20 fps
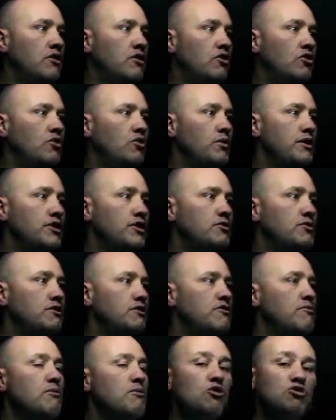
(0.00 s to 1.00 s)
All we do is we
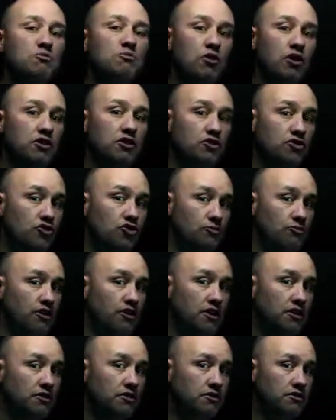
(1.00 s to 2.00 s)
multiply the
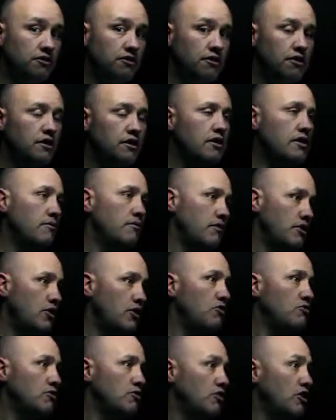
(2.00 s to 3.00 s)
numerators and we
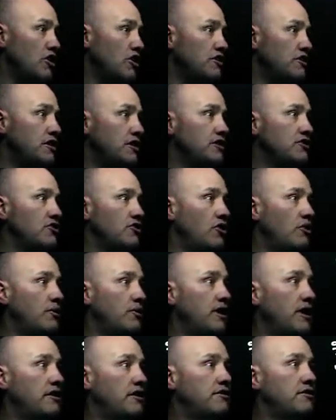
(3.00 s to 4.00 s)
multiply the
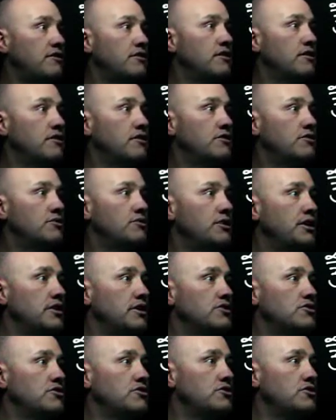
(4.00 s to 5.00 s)
denominators. So we get
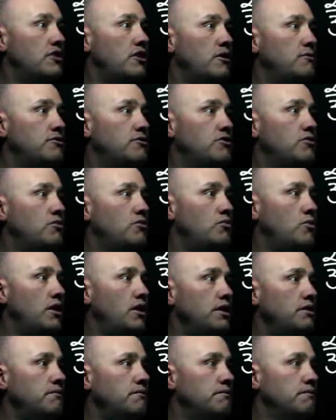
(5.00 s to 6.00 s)
2 times
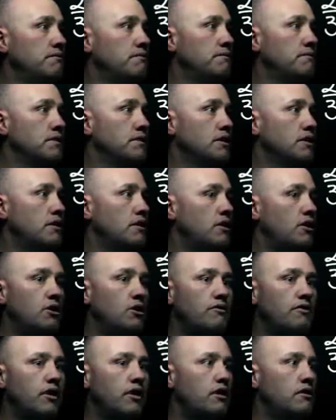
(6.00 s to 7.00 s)
1
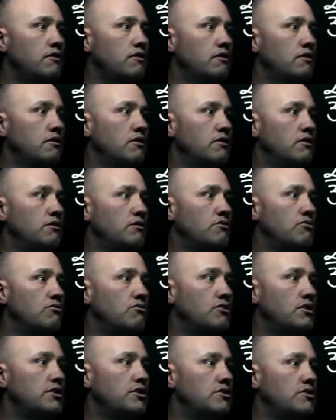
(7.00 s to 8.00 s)
over
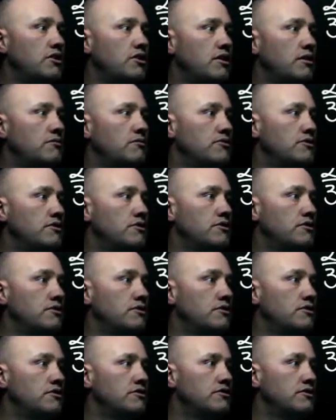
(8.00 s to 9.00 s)
3 times
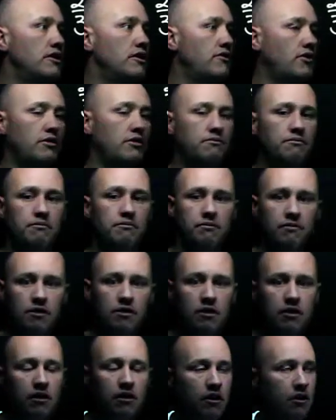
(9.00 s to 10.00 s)
7.
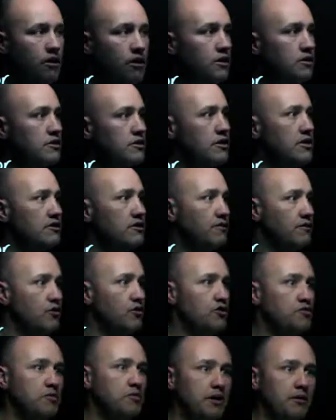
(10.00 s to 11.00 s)
So that's the
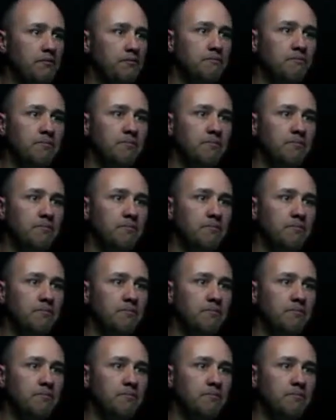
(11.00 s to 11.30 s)
first bit.